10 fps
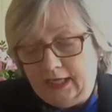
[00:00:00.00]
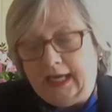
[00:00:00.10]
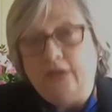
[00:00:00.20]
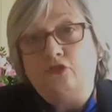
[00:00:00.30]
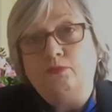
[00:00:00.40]

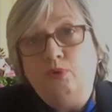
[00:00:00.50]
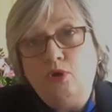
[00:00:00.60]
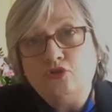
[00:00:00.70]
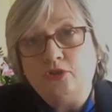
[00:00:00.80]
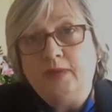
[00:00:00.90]
and
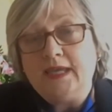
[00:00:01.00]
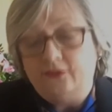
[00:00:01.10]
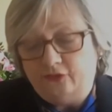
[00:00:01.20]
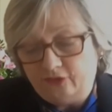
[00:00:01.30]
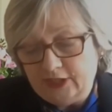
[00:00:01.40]
supported by the
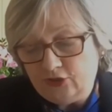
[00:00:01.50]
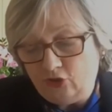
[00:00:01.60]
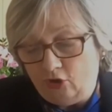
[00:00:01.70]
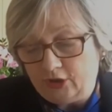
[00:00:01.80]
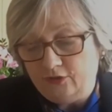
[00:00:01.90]

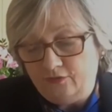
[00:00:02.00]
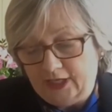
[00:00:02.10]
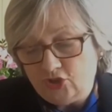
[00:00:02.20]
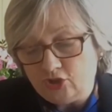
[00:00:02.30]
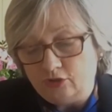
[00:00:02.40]
CEDAW
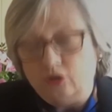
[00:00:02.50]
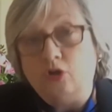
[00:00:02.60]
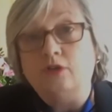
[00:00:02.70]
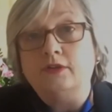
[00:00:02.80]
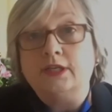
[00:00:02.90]
Convention
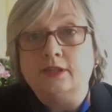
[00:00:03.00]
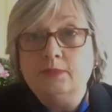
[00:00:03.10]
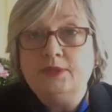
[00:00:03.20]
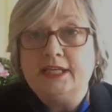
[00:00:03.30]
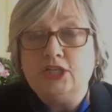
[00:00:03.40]
on the
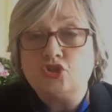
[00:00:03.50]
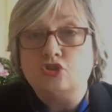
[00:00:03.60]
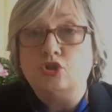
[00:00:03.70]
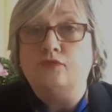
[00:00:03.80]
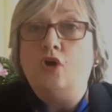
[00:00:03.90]
Elimination of